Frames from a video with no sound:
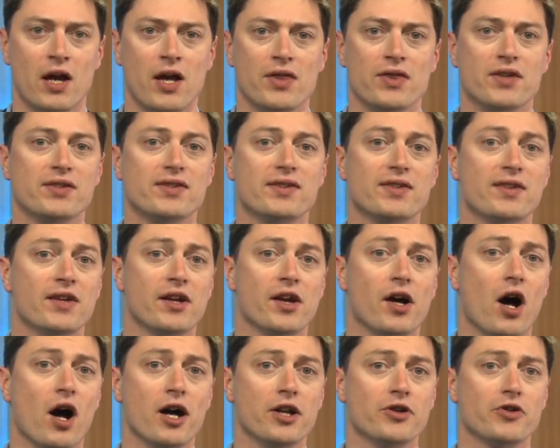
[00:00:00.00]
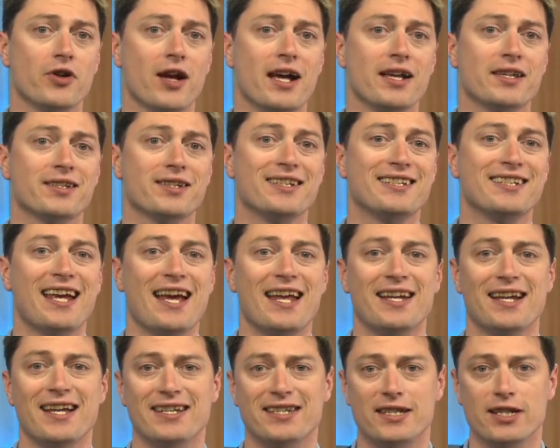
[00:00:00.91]
This is in contrast to ten
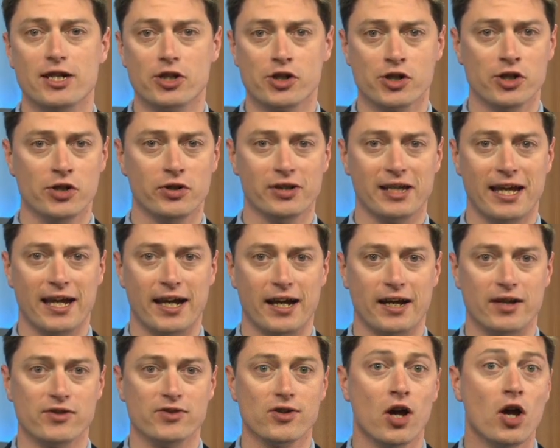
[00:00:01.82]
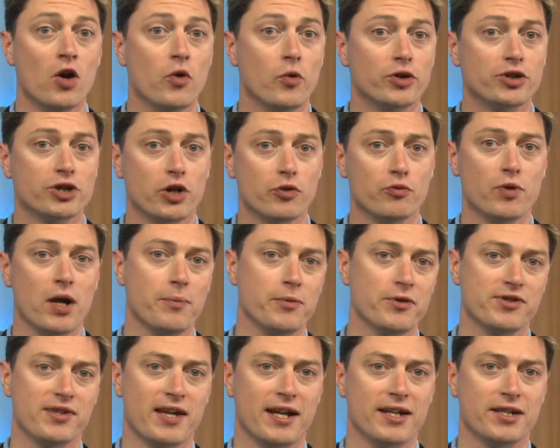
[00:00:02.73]
additional kings, which are
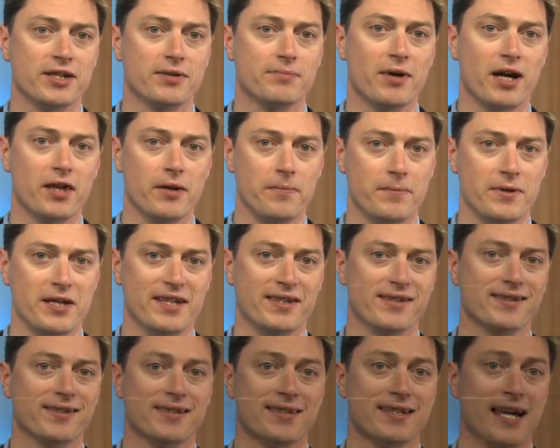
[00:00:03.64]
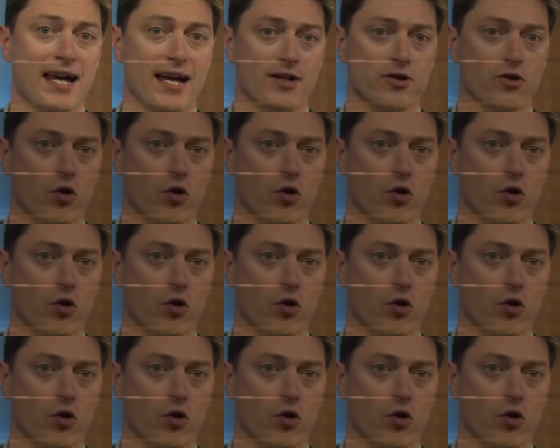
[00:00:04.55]
represented by the beast's ten